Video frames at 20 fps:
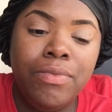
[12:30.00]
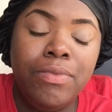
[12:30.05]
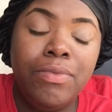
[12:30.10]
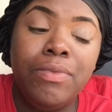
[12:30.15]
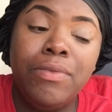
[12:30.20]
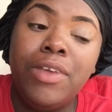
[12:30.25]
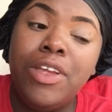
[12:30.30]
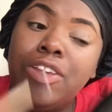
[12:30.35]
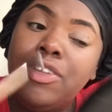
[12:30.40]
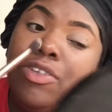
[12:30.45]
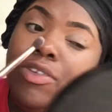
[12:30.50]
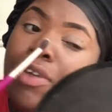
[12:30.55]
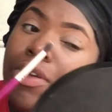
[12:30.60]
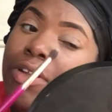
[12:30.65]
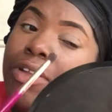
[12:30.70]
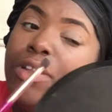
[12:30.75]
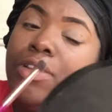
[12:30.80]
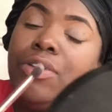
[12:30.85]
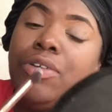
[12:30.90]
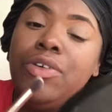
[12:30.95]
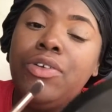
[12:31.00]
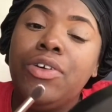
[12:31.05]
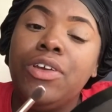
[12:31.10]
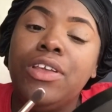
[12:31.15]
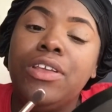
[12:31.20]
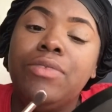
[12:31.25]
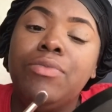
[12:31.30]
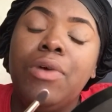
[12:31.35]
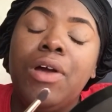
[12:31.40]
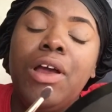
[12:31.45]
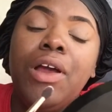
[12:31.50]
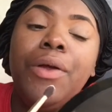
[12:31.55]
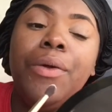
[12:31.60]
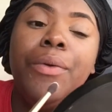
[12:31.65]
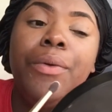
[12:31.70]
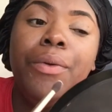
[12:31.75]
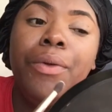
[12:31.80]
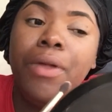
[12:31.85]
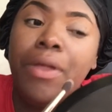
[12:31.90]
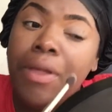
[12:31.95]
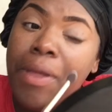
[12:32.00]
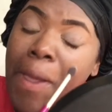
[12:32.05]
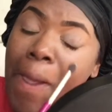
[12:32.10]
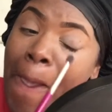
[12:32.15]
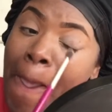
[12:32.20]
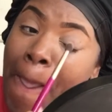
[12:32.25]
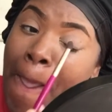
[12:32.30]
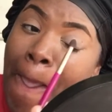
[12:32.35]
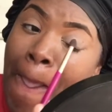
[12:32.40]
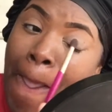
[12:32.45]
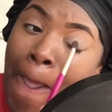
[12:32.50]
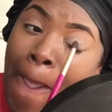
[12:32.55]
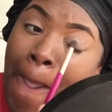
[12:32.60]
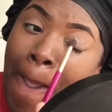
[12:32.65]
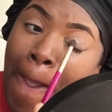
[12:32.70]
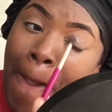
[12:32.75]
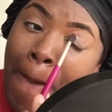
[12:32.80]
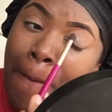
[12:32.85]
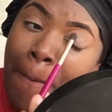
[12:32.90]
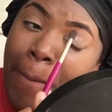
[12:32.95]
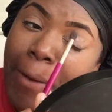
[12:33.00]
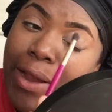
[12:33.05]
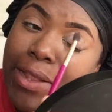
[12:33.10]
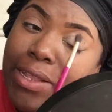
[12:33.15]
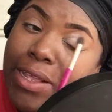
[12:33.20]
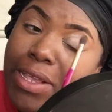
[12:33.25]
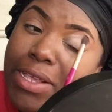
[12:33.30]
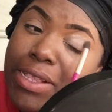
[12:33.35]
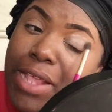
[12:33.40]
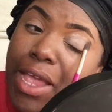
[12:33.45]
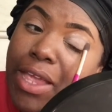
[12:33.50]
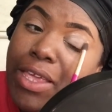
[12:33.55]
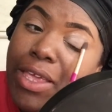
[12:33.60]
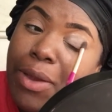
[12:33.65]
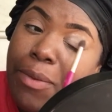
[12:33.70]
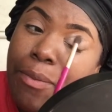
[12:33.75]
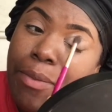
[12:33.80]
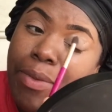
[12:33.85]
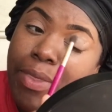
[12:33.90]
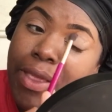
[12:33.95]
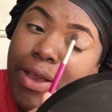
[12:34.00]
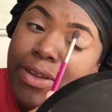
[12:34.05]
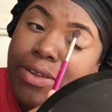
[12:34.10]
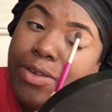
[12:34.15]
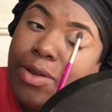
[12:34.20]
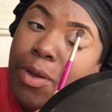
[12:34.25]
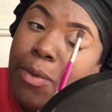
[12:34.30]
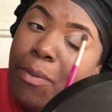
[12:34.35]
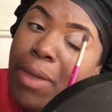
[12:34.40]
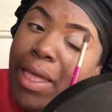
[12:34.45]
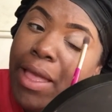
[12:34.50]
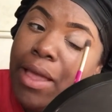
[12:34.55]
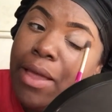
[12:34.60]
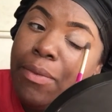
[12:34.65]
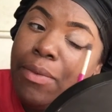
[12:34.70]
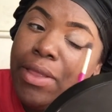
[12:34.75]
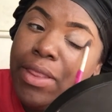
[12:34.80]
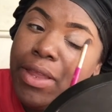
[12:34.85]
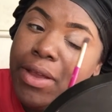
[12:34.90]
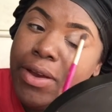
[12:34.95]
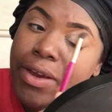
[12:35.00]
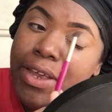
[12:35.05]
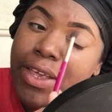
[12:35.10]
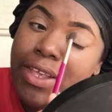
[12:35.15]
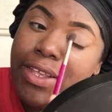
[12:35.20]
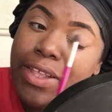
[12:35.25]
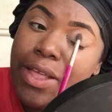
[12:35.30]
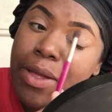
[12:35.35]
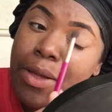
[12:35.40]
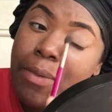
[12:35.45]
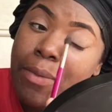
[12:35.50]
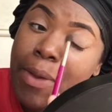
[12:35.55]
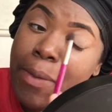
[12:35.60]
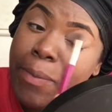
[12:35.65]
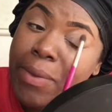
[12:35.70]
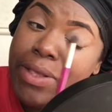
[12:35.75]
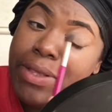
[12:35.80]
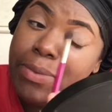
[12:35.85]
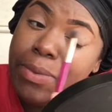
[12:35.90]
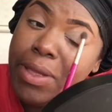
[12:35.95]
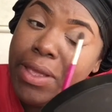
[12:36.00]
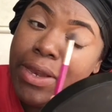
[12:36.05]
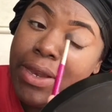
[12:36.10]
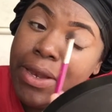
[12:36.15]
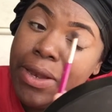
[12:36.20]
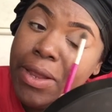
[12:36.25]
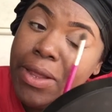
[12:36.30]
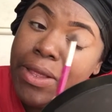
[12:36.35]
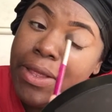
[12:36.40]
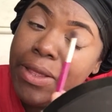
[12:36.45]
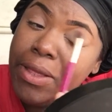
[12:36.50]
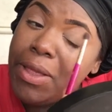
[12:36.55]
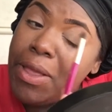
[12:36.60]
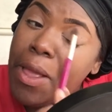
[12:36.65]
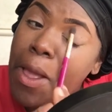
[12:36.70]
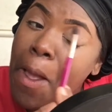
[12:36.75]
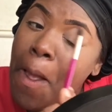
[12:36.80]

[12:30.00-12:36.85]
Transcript: Because you know the little crease mark or it looks like there's no makeup in the crease. I hope I'm explaining it